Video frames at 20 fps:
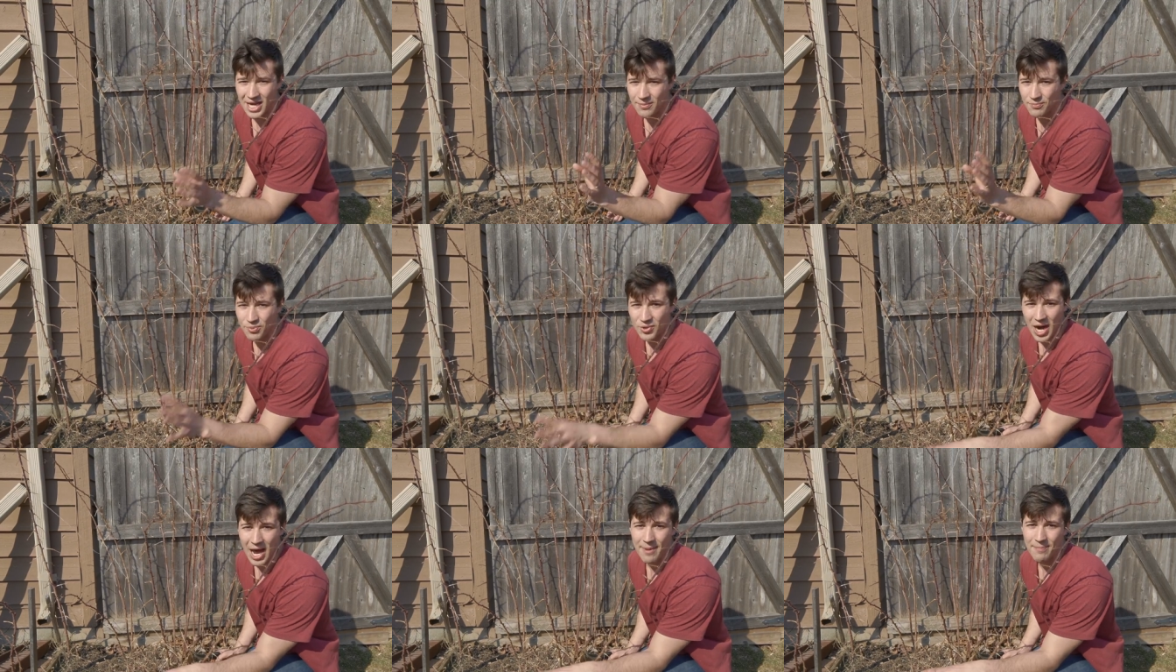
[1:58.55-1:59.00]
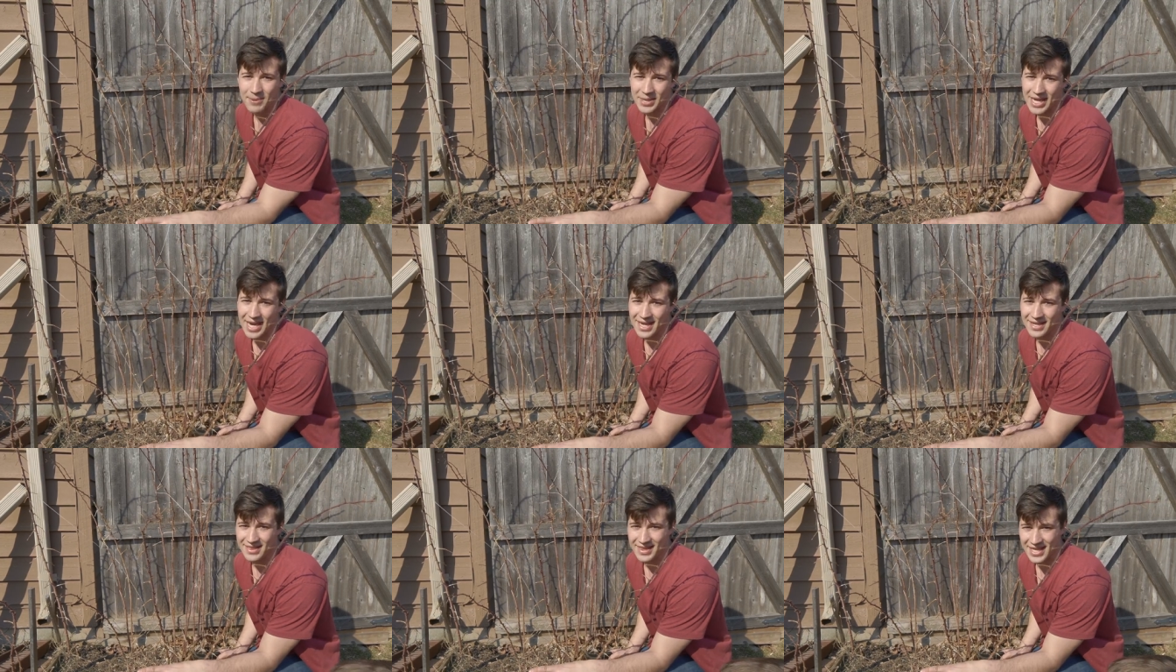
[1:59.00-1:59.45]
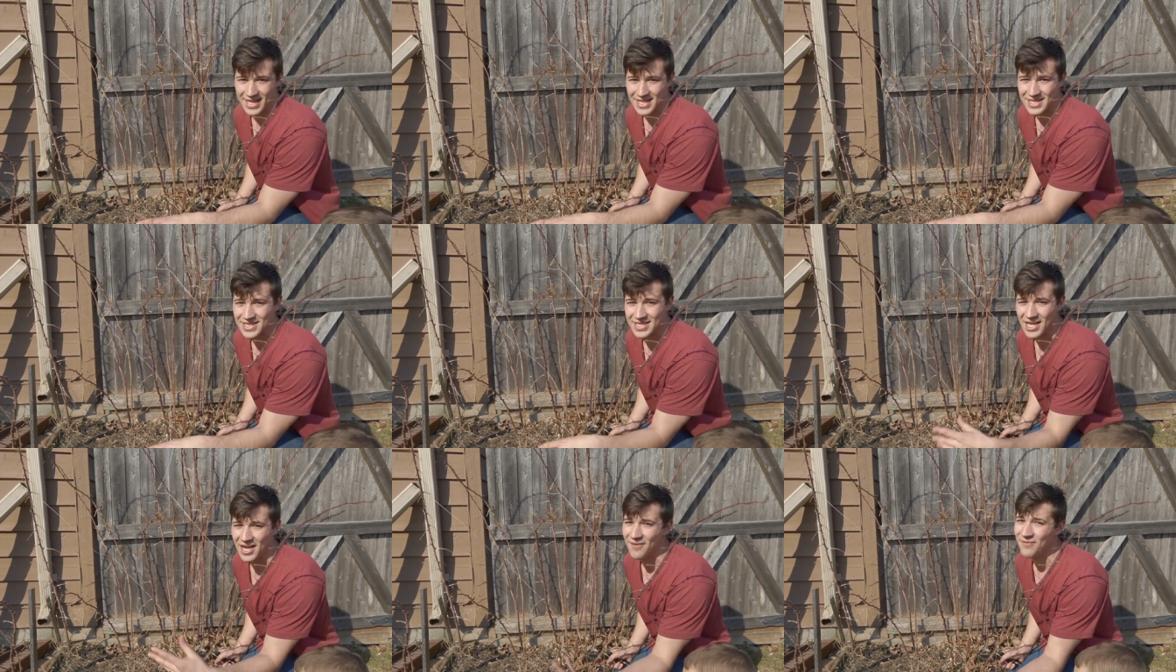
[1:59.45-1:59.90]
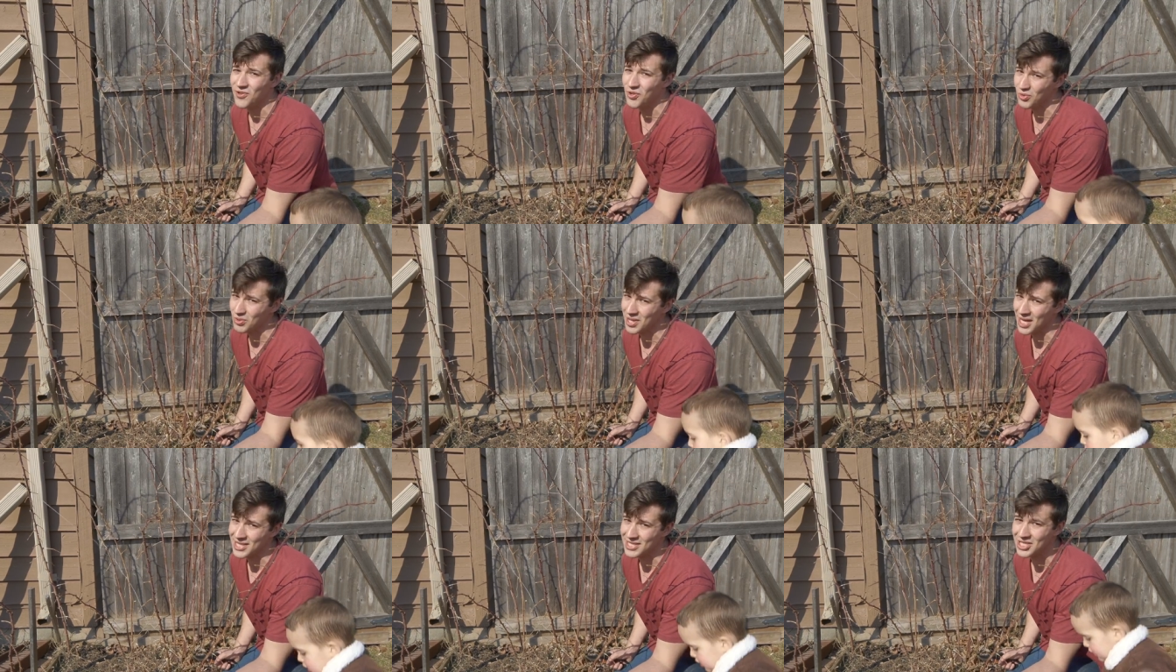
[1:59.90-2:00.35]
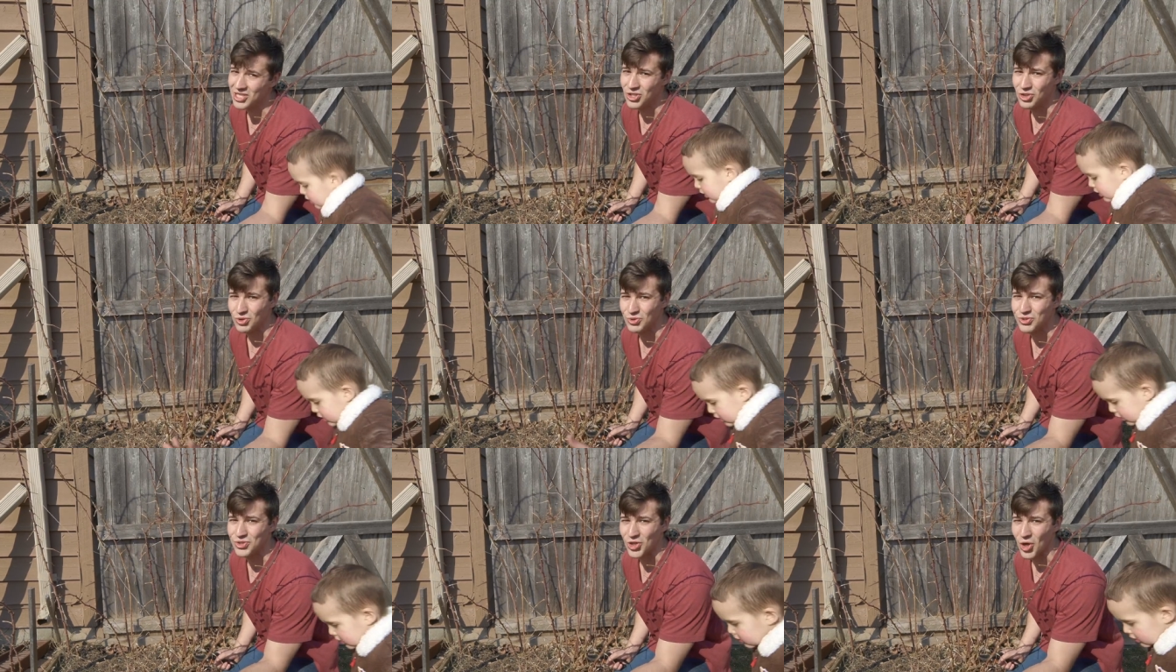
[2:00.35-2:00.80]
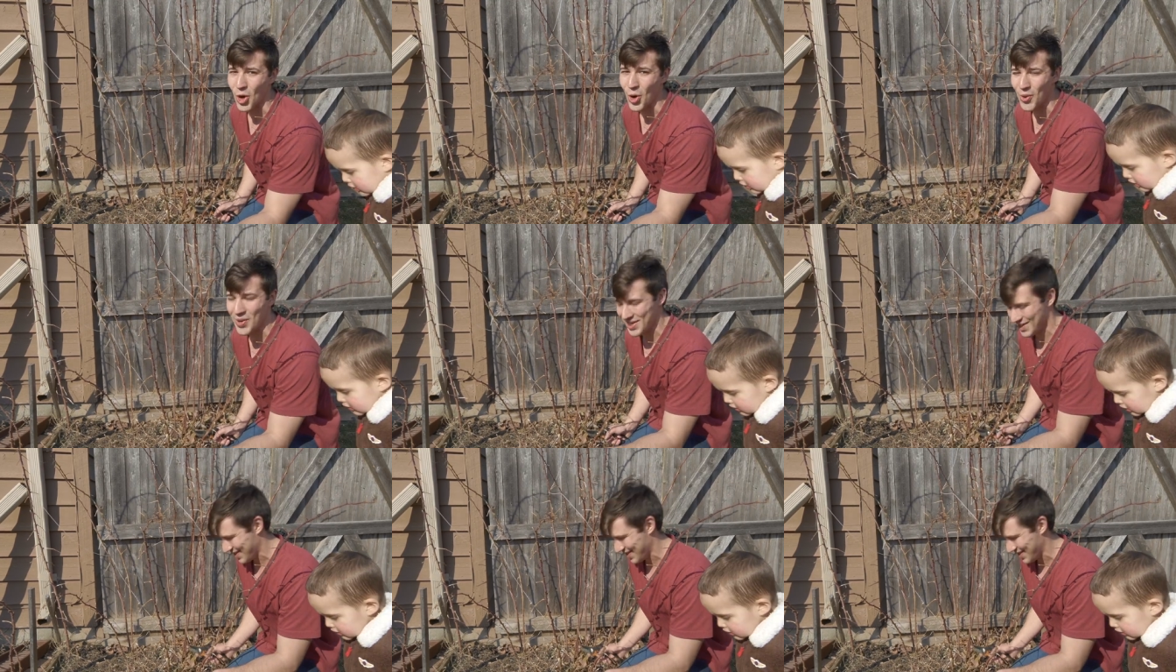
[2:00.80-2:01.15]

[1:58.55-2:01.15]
and propagate these if you'd like to do so.